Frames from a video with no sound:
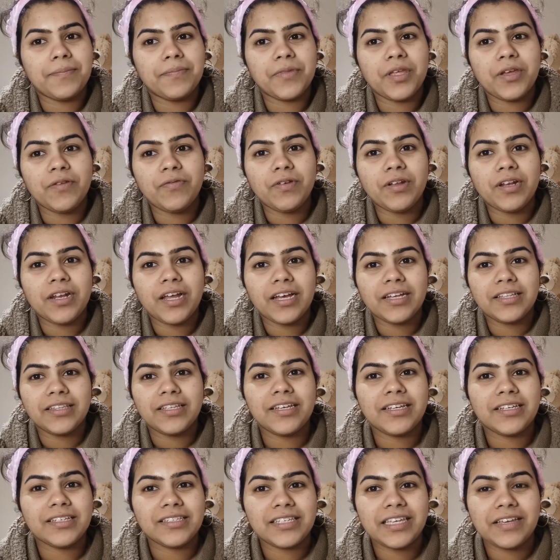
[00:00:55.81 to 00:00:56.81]
if you like
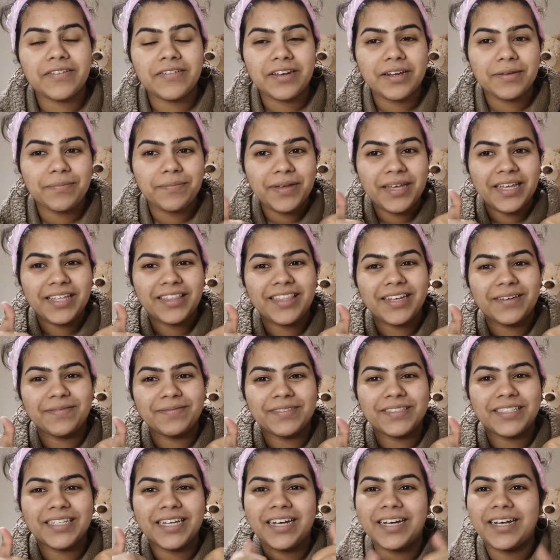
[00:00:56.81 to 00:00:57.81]
this, give it a big
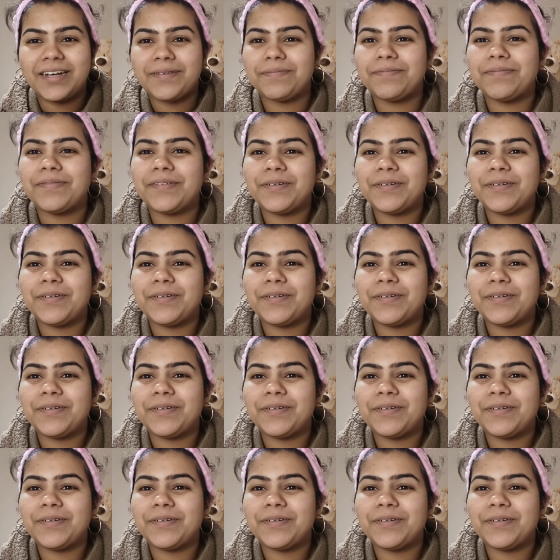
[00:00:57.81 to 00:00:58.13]
thumbs up.